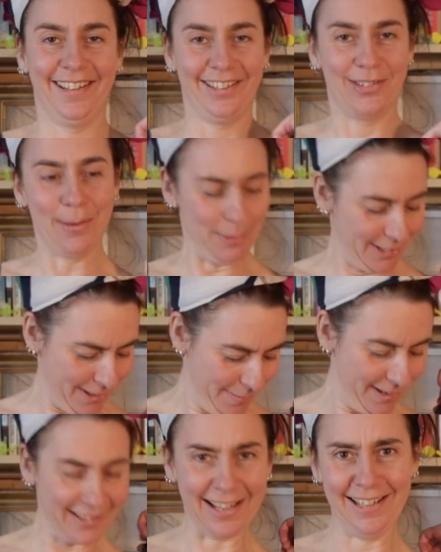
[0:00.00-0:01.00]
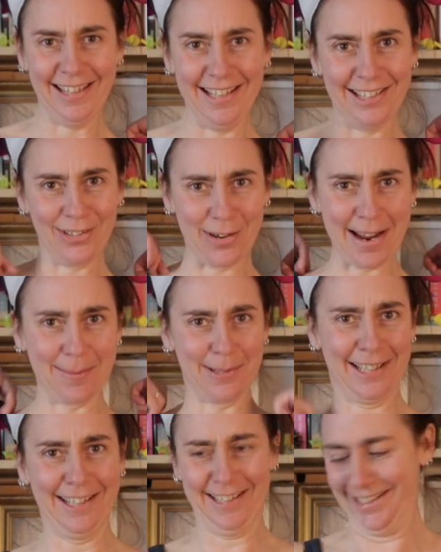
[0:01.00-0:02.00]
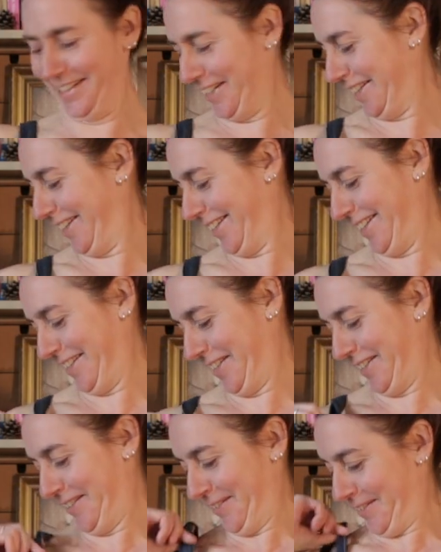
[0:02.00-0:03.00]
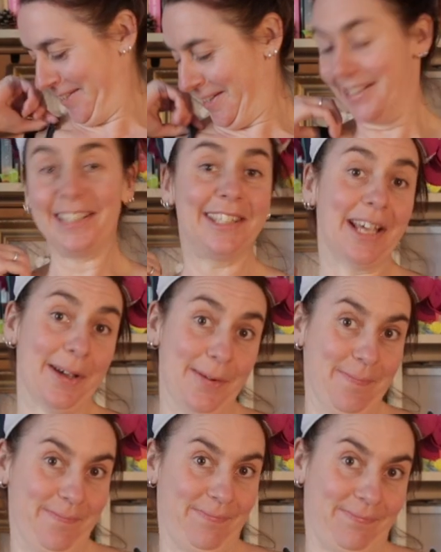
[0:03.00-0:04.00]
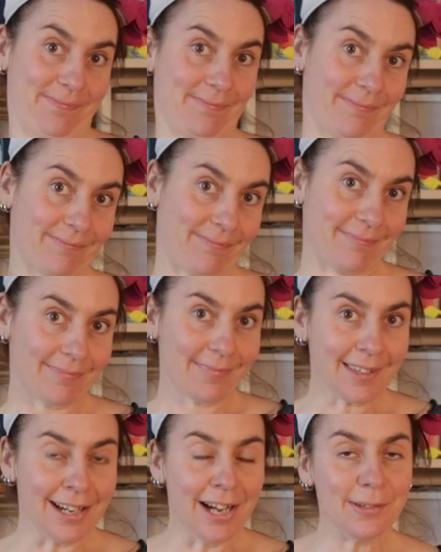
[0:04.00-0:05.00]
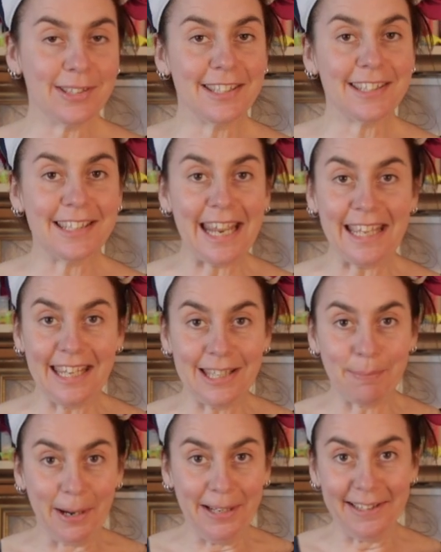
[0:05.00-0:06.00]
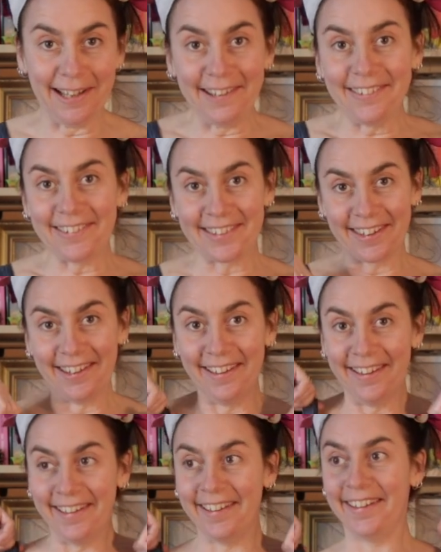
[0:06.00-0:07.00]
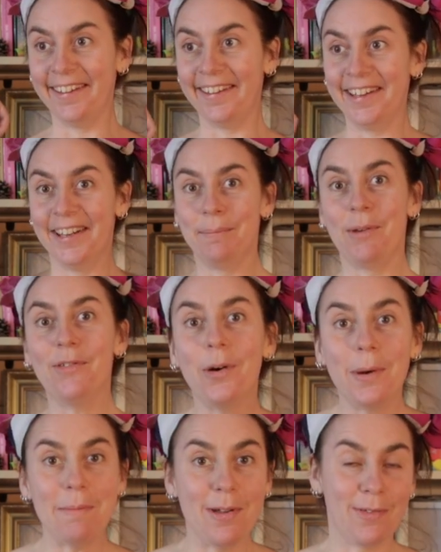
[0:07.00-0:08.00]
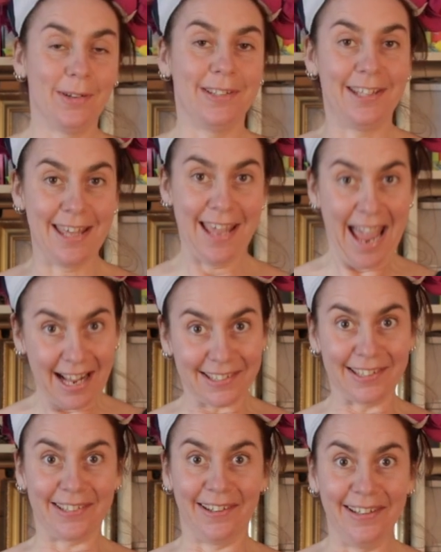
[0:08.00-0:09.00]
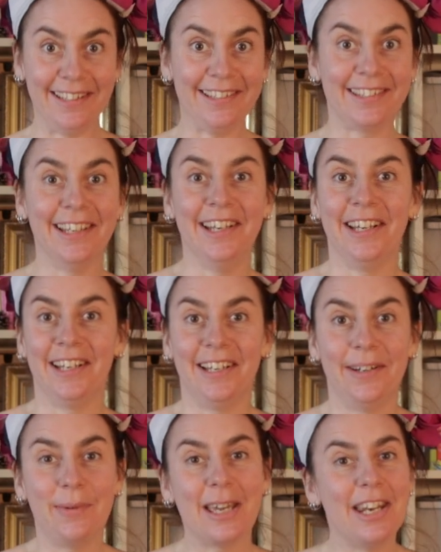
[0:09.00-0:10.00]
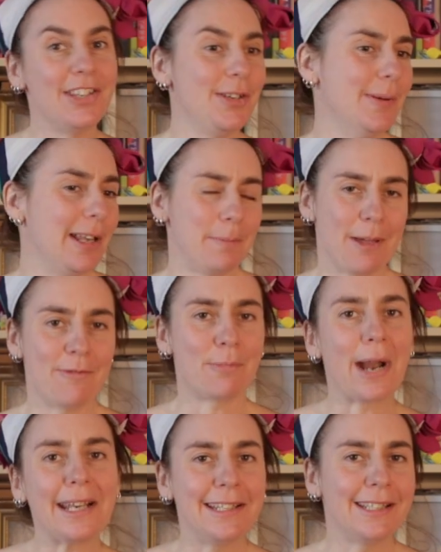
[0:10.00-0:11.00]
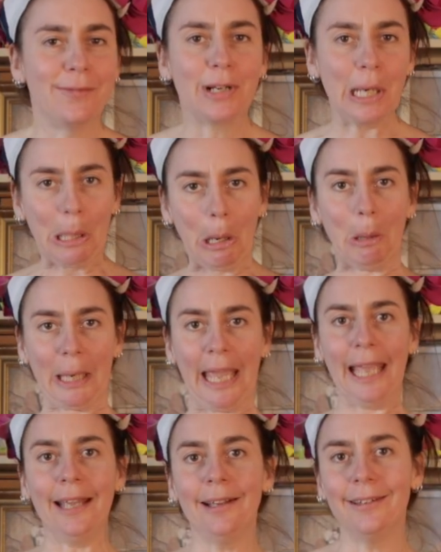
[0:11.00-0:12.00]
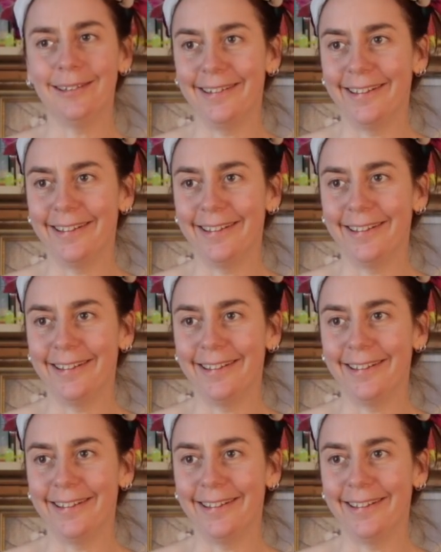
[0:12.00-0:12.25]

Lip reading: Troublesome, aren't they, these straps? So, that was the snaky spine dance. Before we move on to the exercise, we're going to do a little bit of practice of clocking.